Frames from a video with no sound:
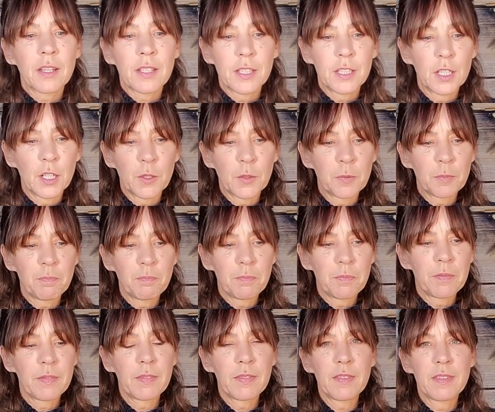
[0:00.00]
know,
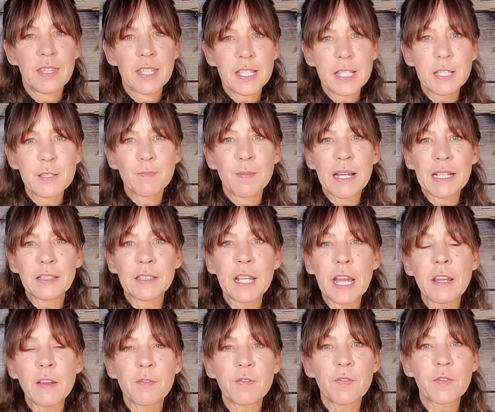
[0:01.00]
this is my
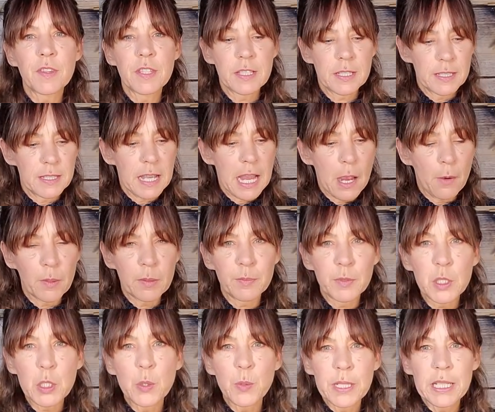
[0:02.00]
life, this is how I'm
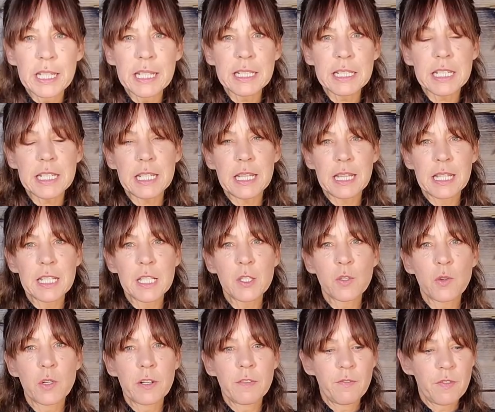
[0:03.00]
doing it, this
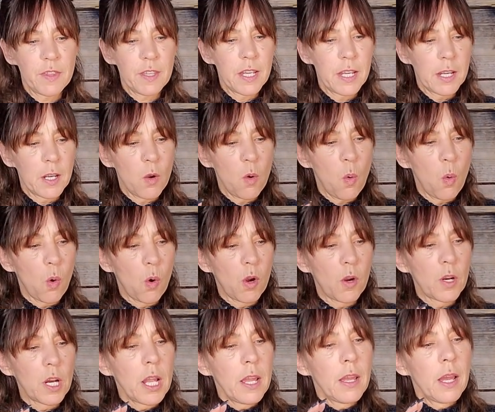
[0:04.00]
sort of thing,
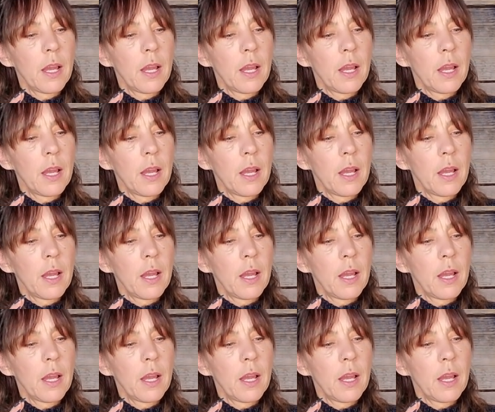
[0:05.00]
or